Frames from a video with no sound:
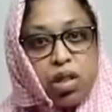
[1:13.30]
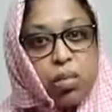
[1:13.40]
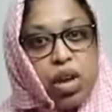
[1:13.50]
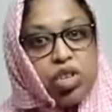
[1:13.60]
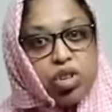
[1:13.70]
The
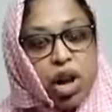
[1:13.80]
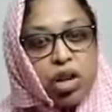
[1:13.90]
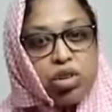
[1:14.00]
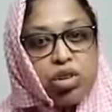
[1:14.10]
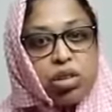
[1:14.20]
main
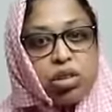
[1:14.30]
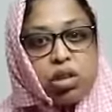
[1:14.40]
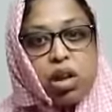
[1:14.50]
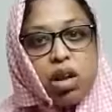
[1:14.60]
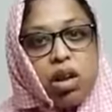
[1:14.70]

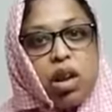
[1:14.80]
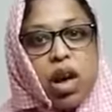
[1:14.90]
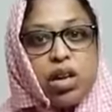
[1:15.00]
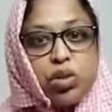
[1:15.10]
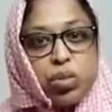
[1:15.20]
challenges
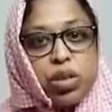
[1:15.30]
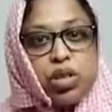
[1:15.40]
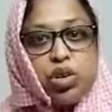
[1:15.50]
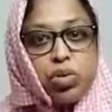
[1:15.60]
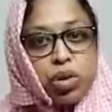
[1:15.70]
lies with
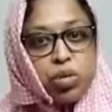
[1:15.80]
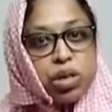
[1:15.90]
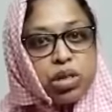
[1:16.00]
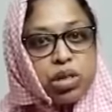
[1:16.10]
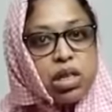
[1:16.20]
the
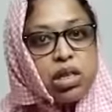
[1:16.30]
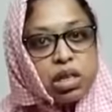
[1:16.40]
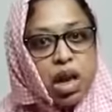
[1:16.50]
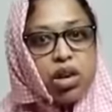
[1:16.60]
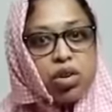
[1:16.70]

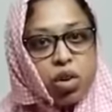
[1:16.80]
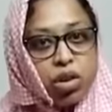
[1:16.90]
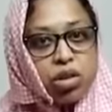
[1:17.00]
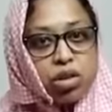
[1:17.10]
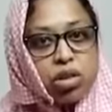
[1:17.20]
universities and
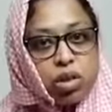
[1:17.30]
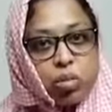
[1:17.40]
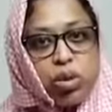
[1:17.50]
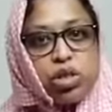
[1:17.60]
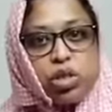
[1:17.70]
colleges
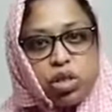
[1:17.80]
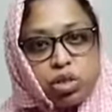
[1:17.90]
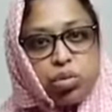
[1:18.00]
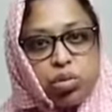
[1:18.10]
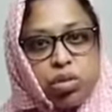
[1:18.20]
in which
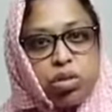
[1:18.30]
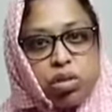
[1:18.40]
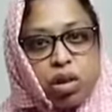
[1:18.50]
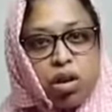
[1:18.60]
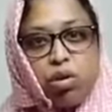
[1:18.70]
these students
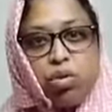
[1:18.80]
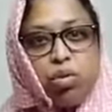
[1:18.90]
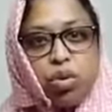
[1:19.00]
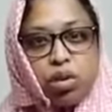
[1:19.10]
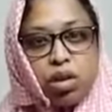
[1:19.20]
are
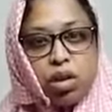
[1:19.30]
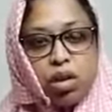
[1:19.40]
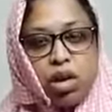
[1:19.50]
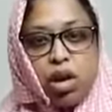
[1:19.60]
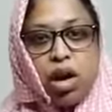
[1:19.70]
enrolled.
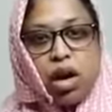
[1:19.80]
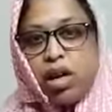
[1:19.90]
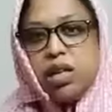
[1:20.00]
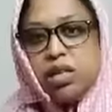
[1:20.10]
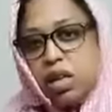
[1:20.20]
I
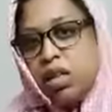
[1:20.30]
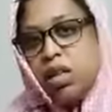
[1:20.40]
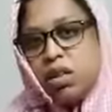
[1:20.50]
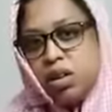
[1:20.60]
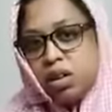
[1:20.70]
can say
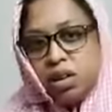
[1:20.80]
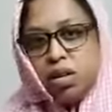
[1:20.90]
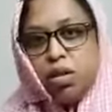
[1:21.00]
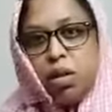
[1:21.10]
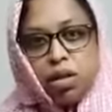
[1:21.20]
that there
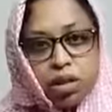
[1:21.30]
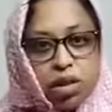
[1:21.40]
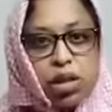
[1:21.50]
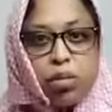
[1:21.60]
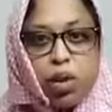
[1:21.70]
are
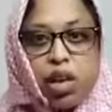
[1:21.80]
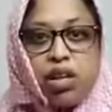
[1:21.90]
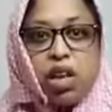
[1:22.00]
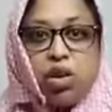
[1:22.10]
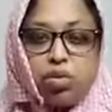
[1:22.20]
still
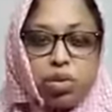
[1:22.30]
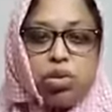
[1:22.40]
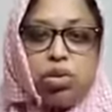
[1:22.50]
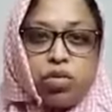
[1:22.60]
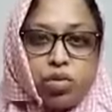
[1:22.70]
many
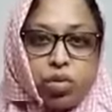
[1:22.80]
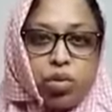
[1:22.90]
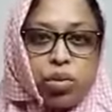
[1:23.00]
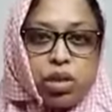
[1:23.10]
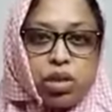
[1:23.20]
thousands of
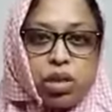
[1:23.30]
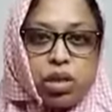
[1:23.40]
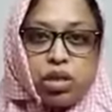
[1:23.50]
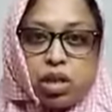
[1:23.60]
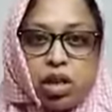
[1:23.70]

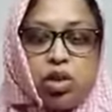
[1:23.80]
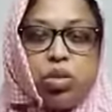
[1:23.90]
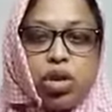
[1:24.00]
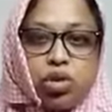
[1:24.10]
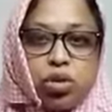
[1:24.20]
universities and
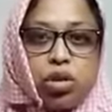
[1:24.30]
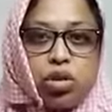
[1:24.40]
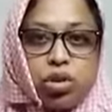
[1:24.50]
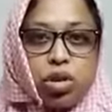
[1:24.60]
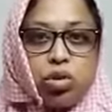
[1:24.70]
educational
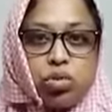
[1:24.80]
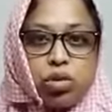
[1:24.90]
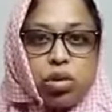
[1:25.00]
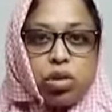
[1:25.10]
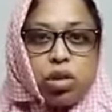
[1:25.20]

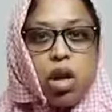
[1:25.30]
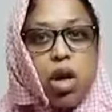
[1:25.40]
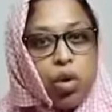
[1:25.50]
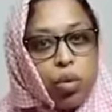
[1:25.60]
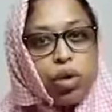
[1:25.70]
institutions
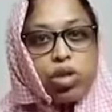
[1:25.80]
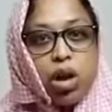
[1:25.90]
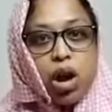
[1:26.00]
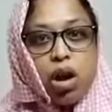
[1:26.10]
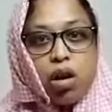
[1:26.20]
which
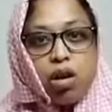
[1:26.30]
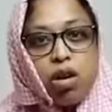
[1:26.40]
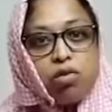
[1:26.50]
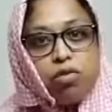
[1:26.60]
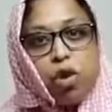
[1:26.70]
are
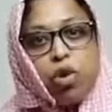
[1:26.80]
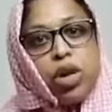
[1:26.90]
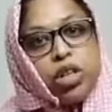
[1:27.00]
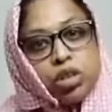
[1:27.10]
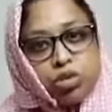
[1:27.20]

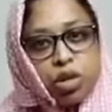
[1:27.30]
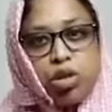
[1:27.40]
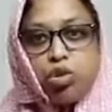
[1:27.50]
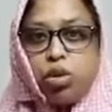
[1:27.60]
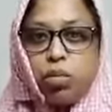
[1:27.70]
following the
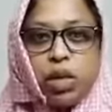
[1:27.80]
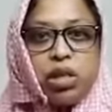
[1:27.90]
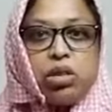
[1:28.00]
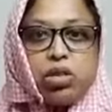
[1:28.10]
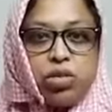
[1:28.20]
traditional
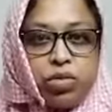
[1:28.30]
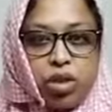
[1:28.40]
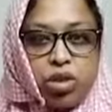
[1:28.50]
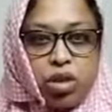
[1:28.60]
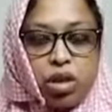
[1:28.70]
methods of
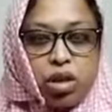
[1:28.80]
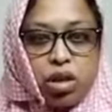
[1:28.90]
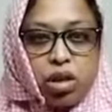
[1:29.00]
teaching.